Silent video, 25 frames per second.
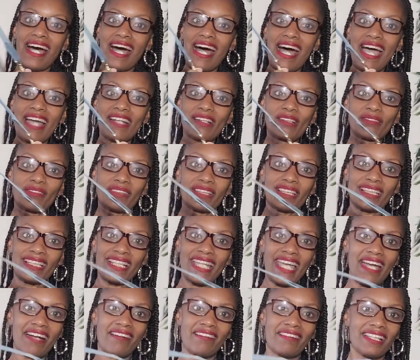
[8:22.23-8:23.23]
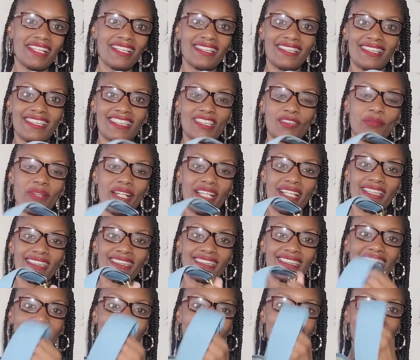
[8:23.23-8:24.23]
I don't really carry it this way. It's
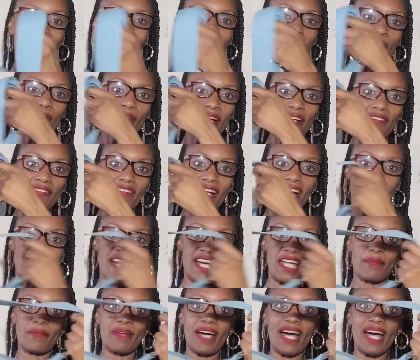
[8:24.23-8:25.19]
not my vibe.